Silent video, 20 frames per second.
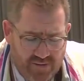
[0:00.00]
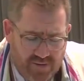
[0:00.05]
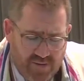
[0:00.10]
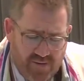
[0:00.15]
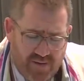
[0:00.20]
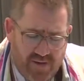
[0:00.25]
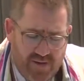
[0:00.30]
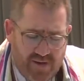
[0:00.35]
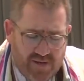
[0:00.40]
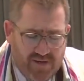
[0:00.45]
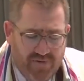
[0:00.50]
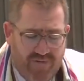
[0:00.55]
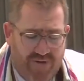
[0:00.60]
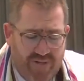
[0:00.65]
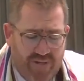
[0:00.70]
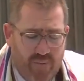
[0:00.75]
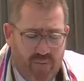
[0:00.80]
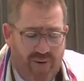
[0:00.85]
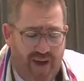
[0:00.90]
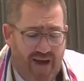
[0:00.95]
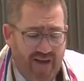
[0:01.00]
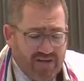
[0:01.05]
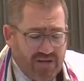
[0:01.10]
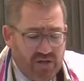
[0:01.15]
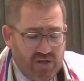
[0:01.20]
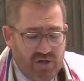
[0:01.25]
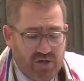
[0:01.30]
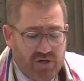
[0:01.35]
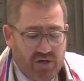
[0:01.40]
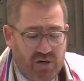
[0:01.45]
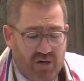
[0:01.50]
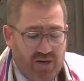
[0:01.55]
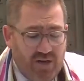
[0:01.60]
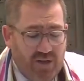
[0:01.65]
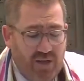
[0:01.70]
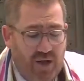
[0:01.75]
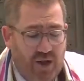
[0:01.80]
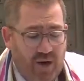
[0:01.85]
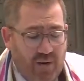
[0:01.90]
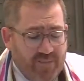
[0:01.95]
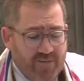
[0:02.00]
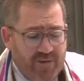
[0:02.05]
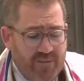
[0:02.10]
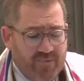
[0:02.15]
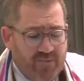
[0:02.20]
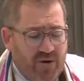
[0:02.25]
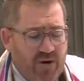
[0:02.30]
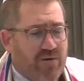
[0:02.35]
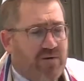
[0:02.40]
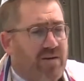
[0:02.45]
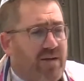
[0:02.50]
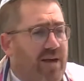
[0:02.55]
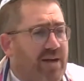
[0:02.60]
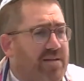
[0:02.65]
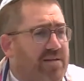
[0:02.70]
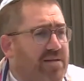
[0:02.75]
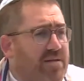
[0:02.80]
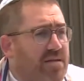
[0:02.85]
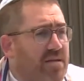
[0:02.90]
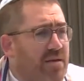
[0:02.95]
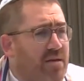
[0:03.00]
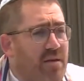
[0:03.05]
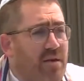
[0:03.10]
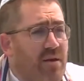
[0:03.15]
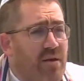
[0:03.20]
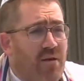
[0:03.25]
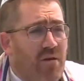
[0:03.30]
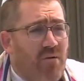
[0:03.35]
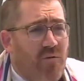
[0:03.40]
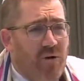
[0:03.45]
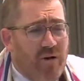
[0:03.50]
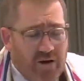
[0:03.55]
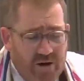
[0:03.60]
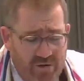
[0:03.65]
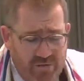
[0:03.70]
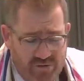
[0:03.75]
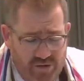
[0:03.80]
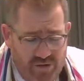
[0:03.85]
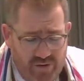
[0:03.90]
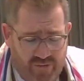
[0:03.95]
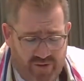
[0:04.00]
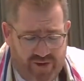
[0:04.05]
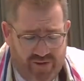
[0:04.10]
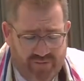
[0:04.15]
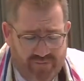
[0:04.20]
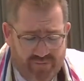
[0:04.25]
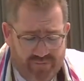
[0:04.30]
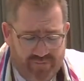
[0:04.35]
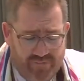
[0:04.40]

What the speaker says: His fellow passengers are alarmed and protest. "What are you doing?"